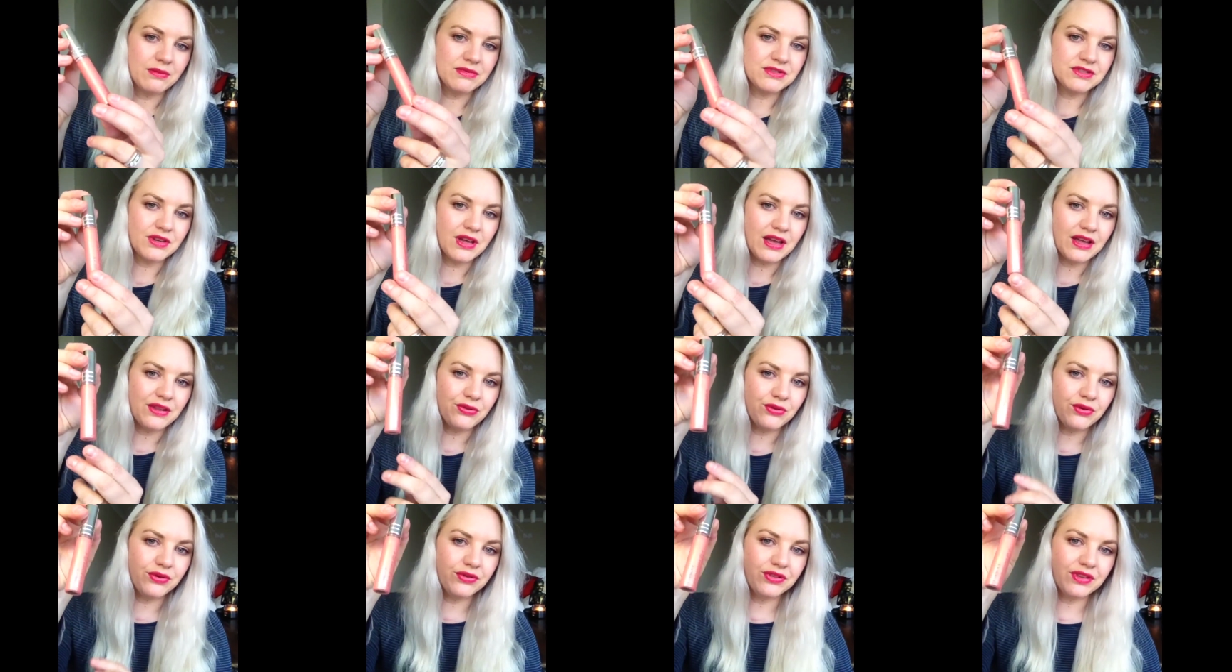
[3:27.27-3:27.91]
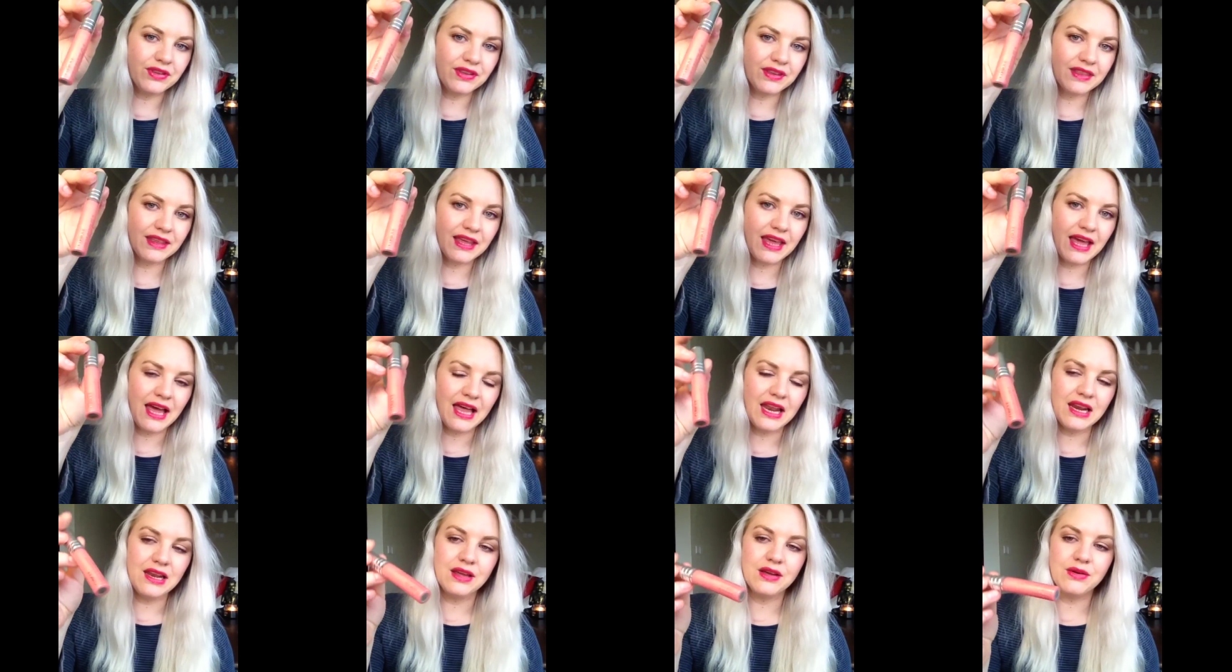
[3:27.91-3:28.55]
So I thought the
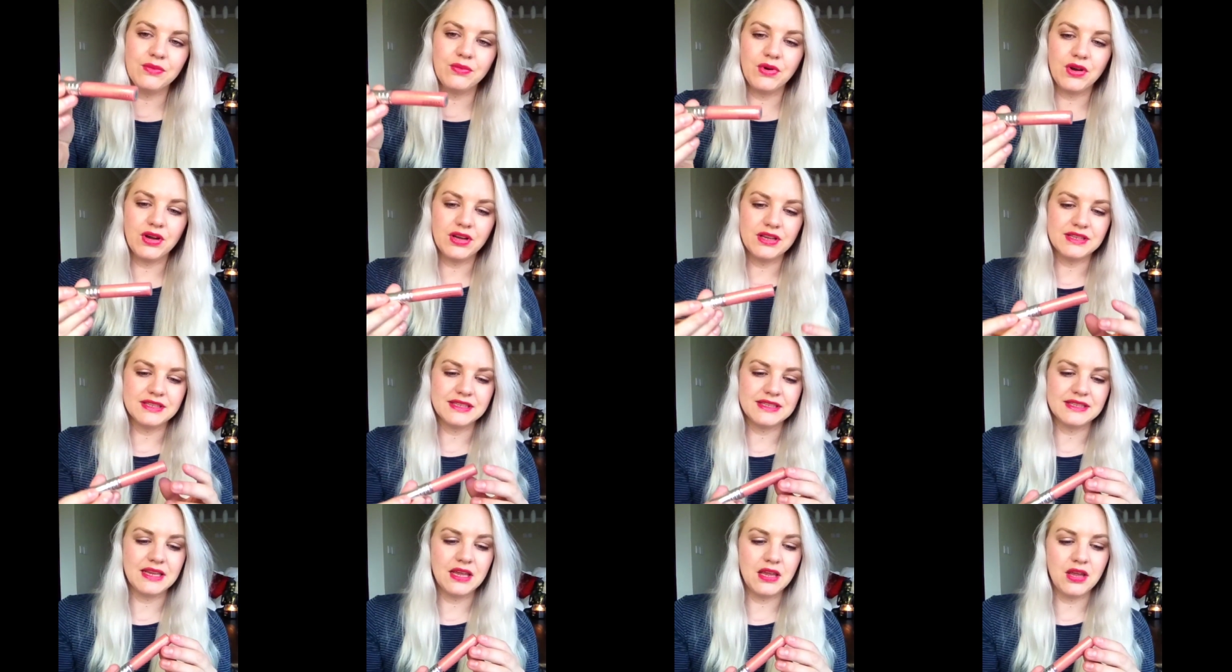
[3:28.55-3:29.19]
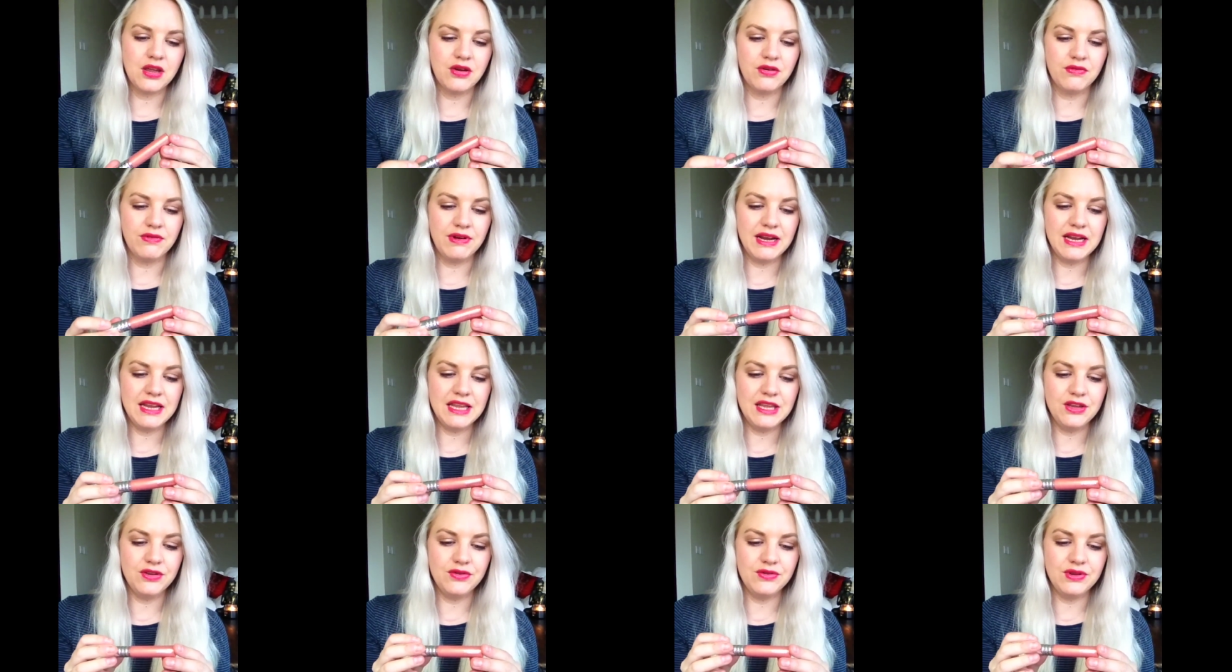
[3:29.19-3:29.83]
color was
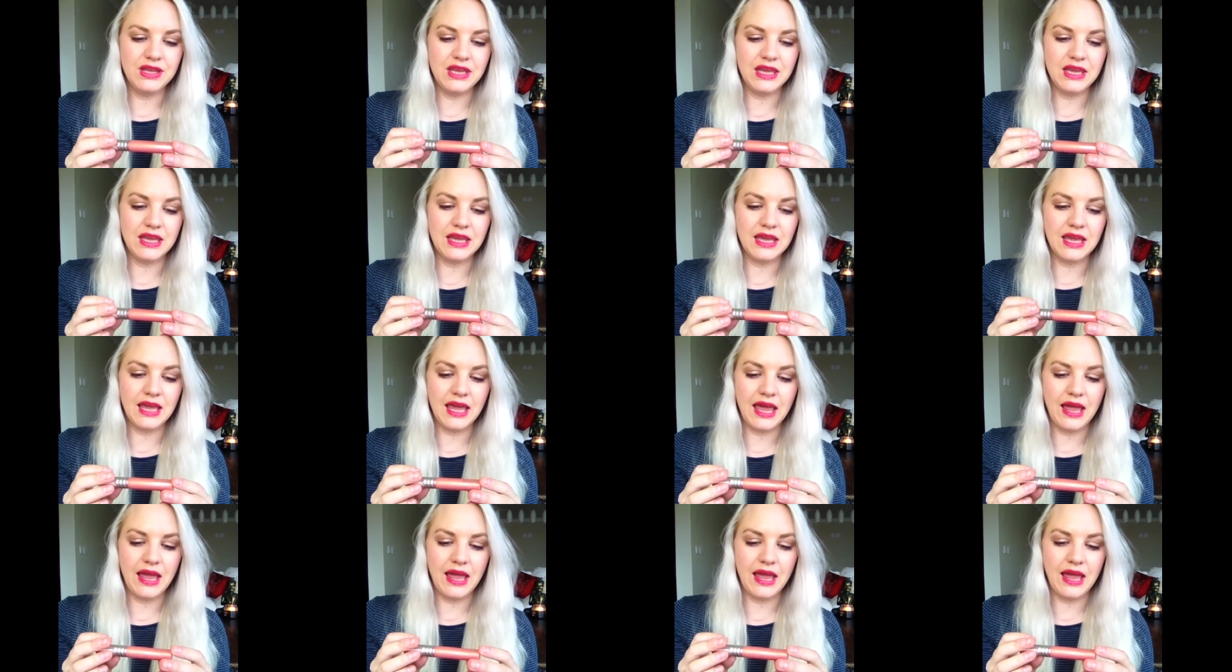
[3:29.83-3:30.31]
really unique.